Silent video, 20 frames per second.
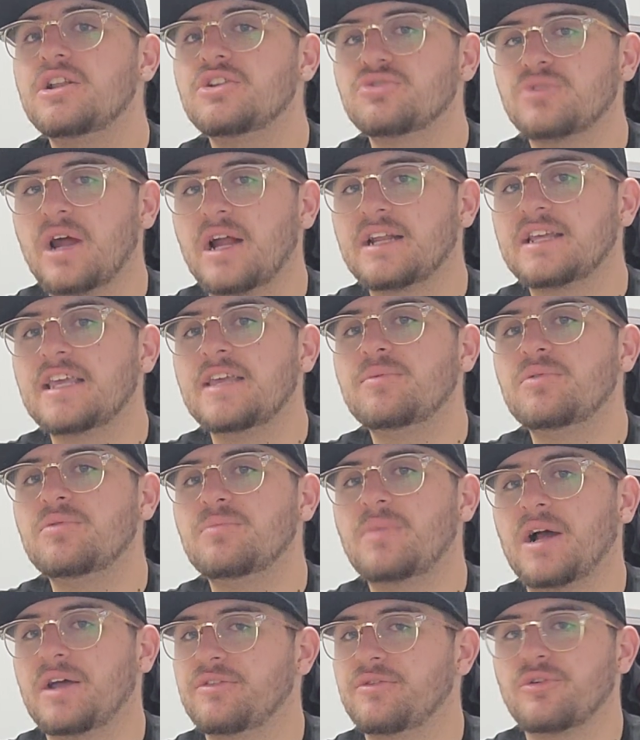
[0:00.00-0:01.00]
Try to keep in
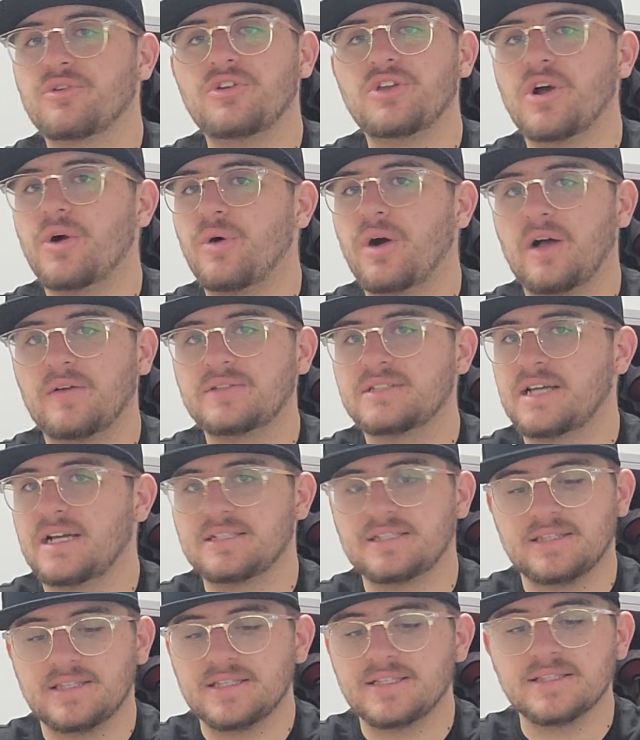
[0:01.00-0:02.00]
mind there are no
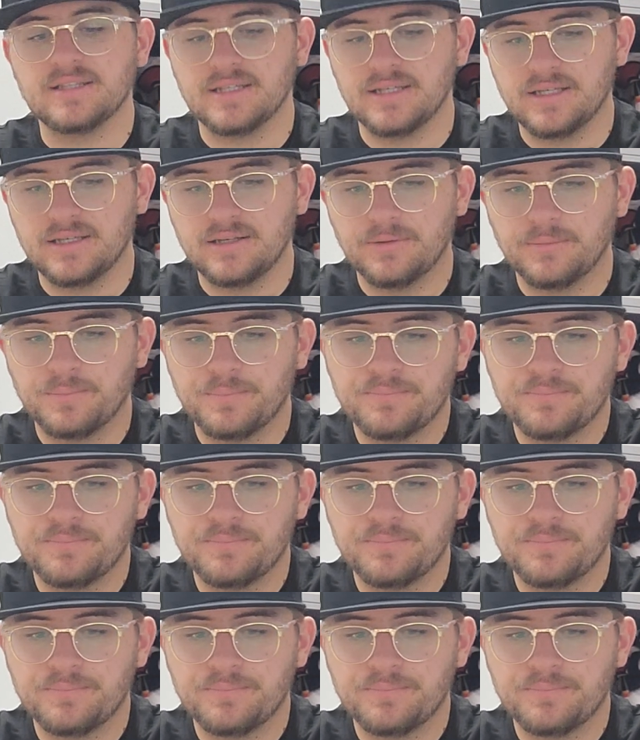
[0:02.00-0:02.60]
offsides in this league.